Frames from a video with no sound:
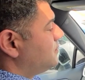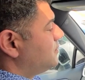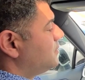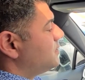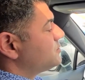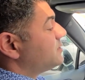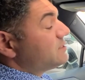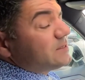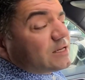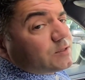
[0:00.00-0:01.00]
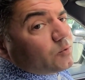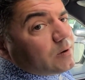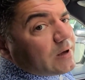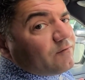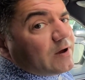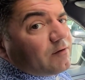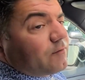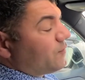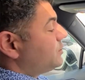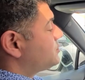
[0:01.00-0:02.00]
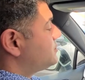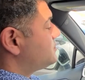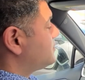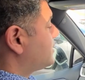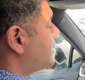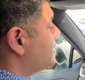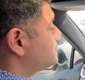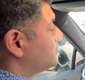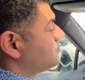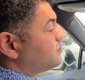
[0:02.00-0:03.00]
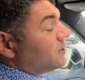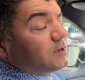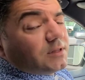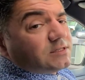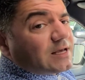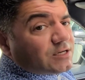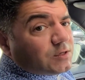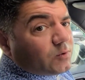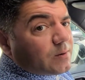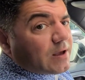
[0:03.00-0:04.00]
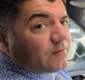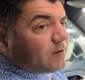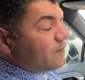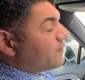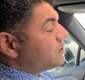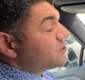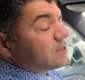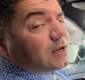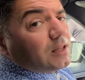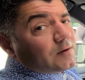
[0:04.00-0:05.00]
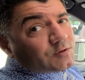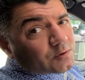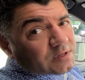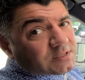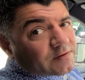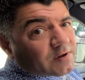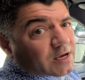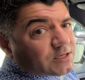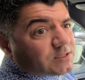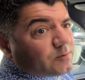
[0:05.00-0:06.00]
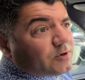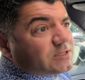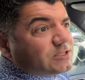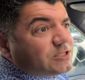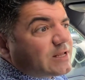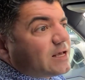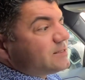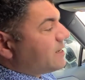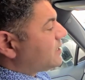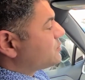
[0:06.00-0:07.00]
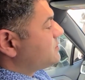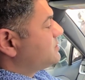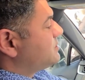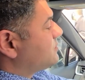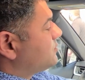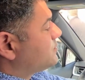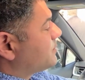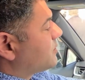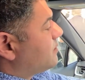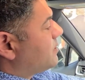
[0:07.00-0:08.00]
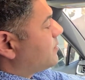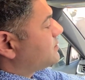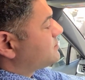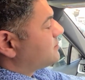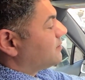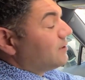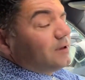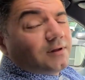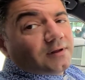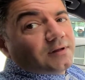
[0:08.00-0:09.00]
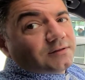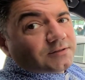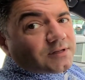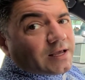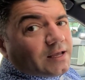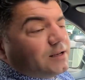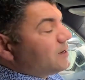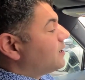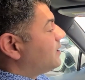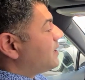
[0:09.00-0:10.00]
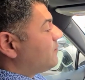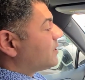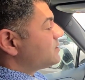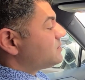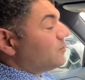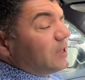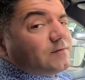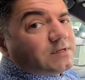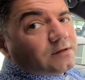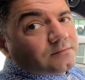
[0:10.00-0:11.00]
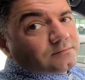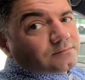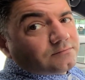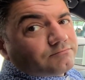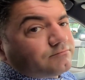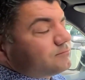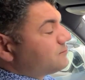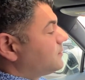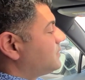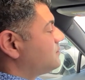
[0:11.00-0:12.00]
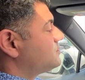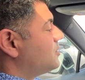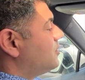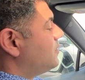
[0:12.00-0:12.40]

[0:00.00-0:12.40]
So this is actually one of my favorite features. Cancel. This is actually one of my favorite features, and I love this to every customer because it just adds that extra sizzle. Oops, I'm calling my boss. And every customer loves it. So